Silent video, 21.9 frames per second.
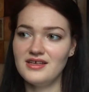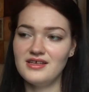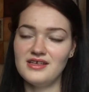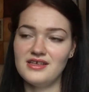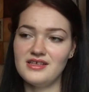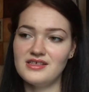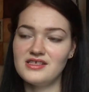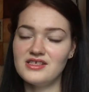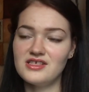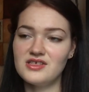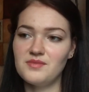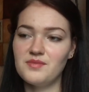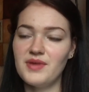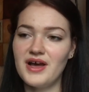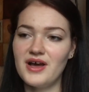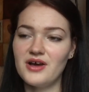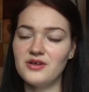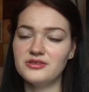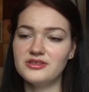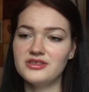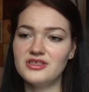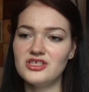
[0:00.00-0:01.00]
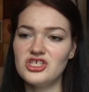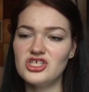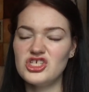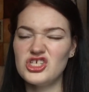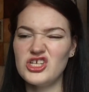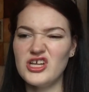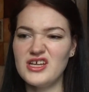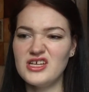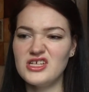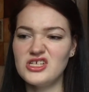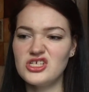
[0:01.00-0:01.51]
It's about
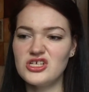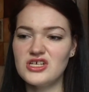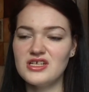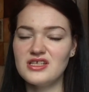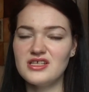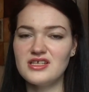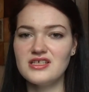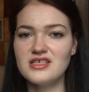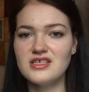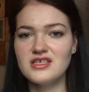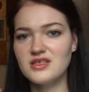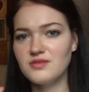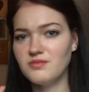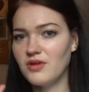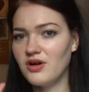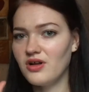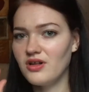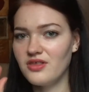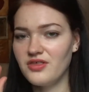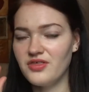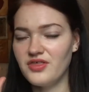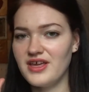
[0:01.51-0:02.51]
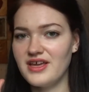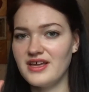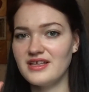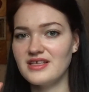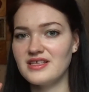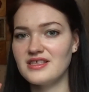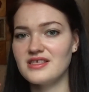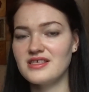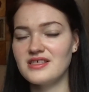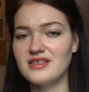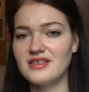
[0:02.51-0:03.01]
changing these small
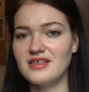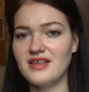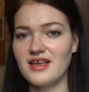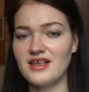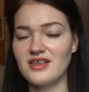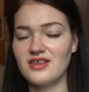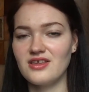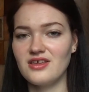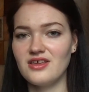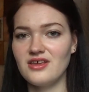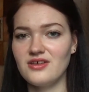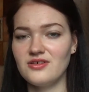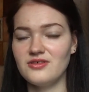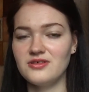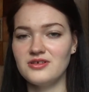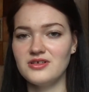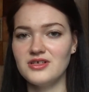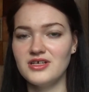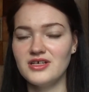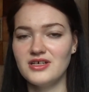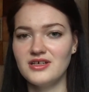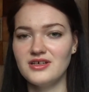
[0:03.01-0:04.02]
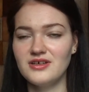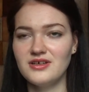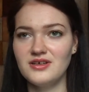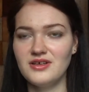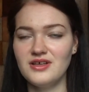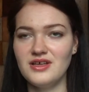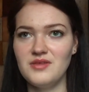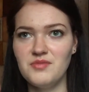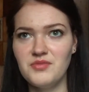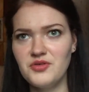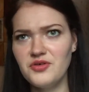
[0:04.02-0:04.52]
things that could
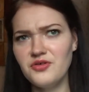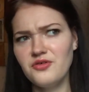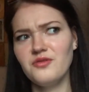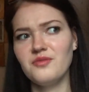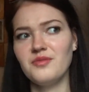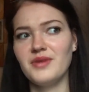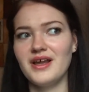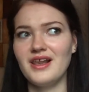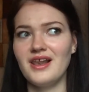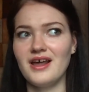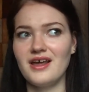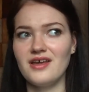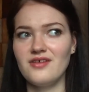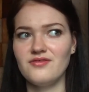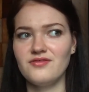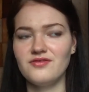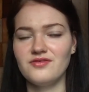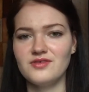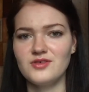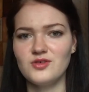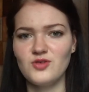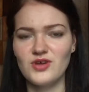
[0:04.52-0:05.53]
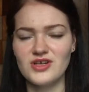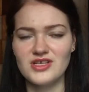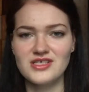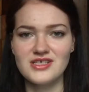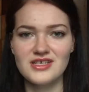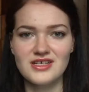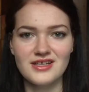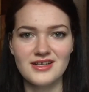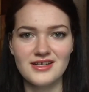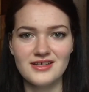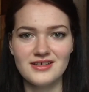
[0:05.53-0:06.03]
improve my life
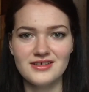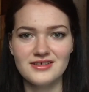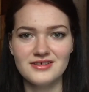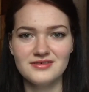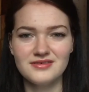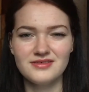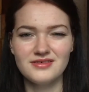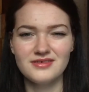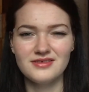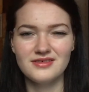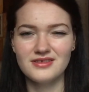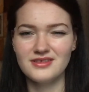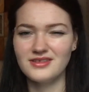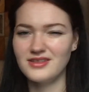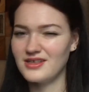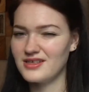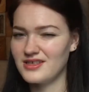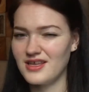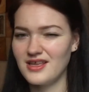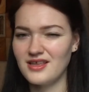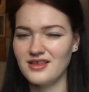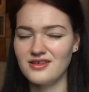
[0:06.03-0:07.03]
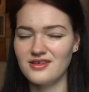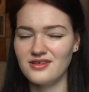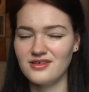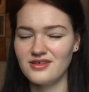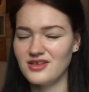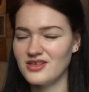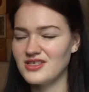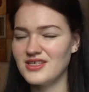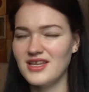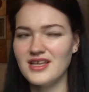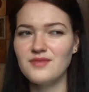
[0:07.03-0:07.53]
drastically.
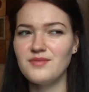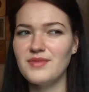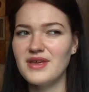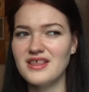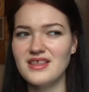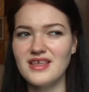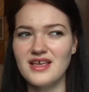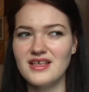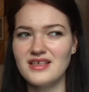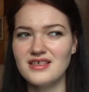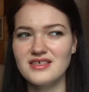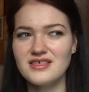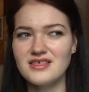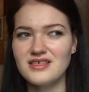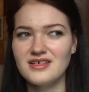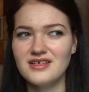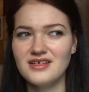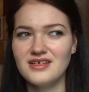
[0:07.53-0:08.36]
Does that make sense?